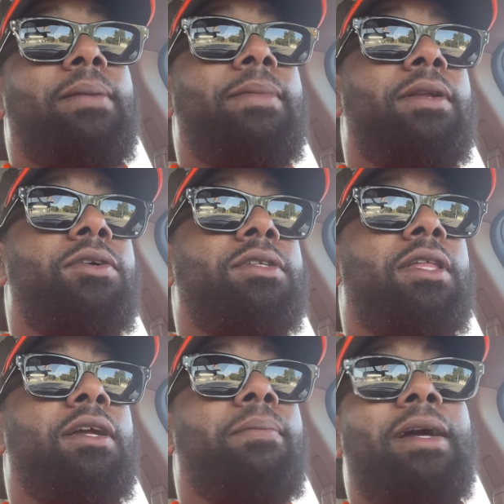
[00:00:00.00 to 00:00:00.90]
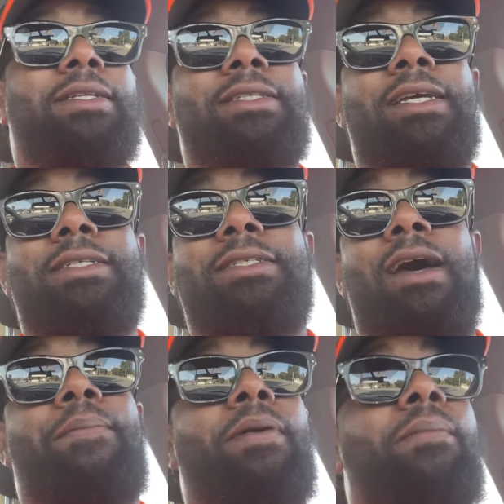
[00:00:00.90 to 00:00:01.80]
Let me know what you think about today's
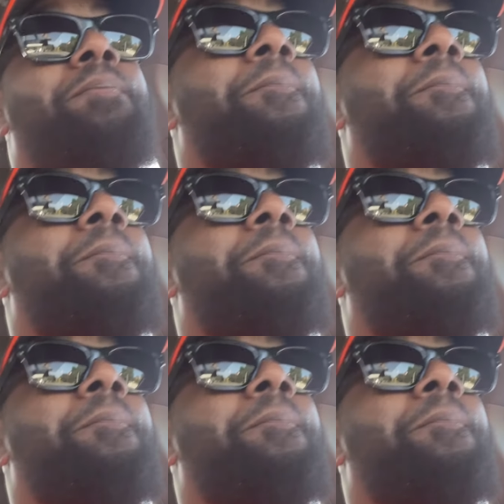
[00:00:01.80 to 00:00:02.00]
topic.